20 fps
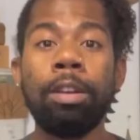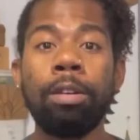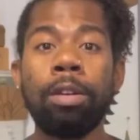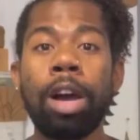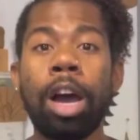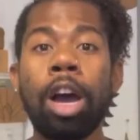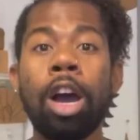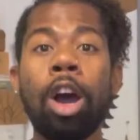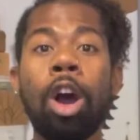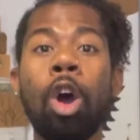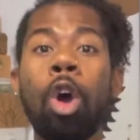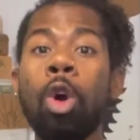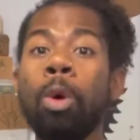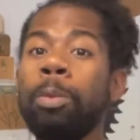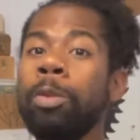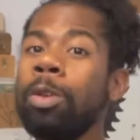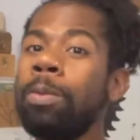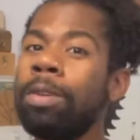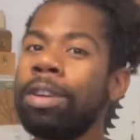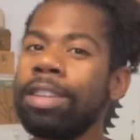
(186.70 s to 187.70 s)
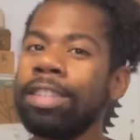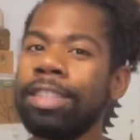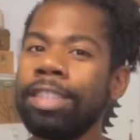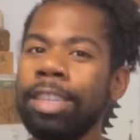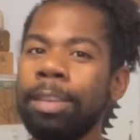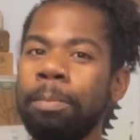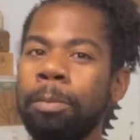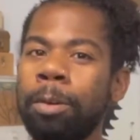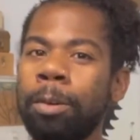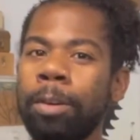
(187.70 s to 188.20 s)
I hope you want to see
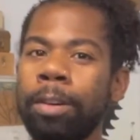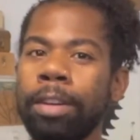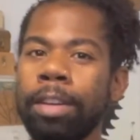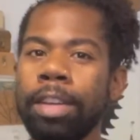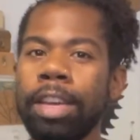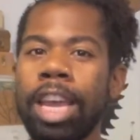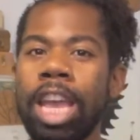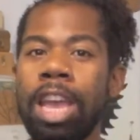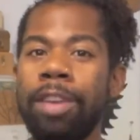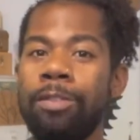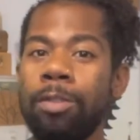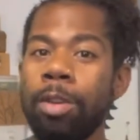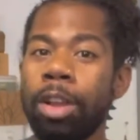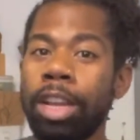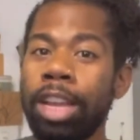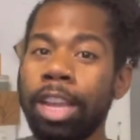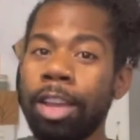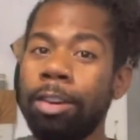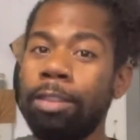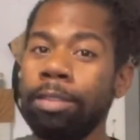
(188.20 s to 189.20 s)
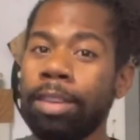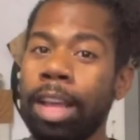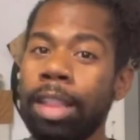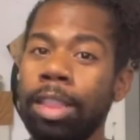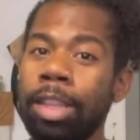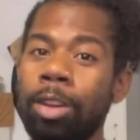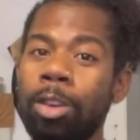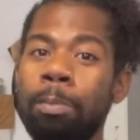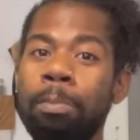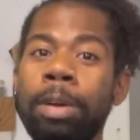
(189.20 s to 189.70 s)
more. If you click on that
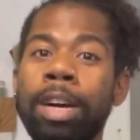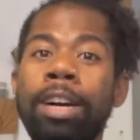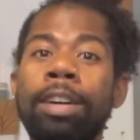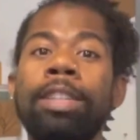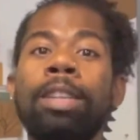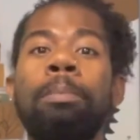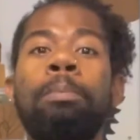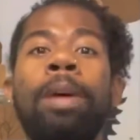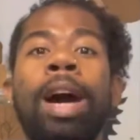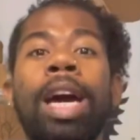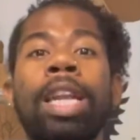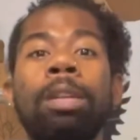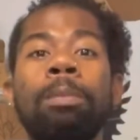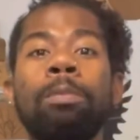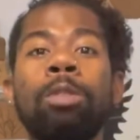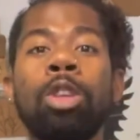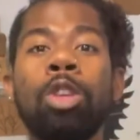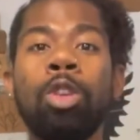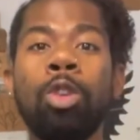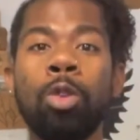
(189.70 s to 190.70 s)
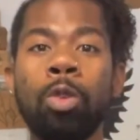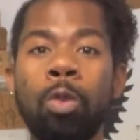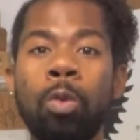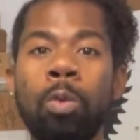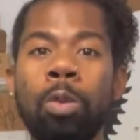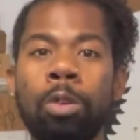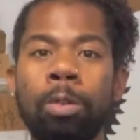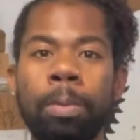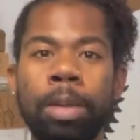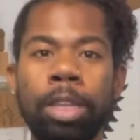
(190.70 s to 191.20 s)
little bell on the bottom, you will
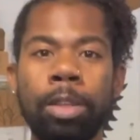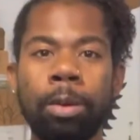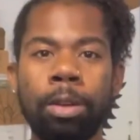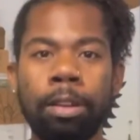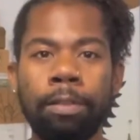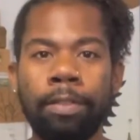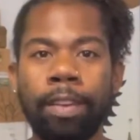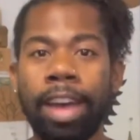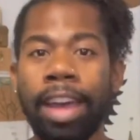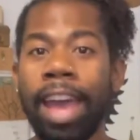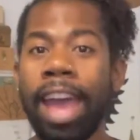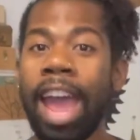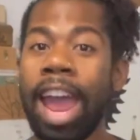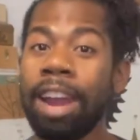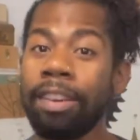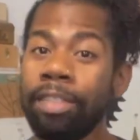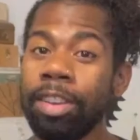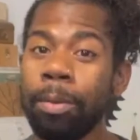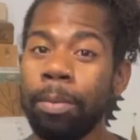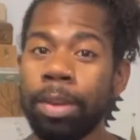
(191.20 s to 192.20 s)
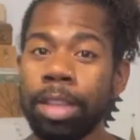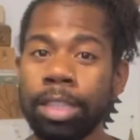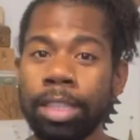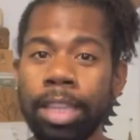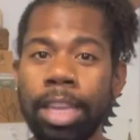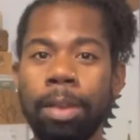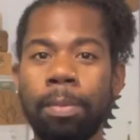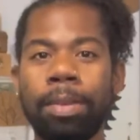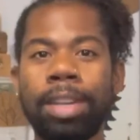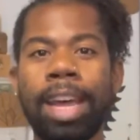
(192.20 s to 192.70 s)
be notified every Wednesday
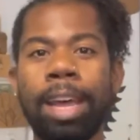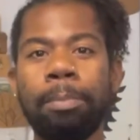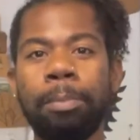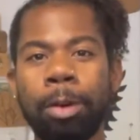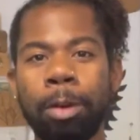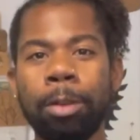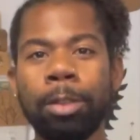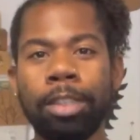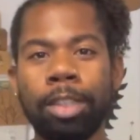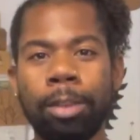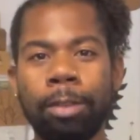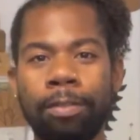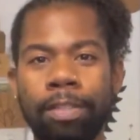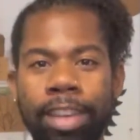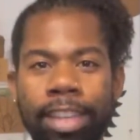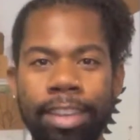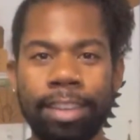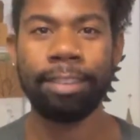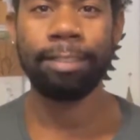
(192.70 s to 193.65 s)
when I post a new video.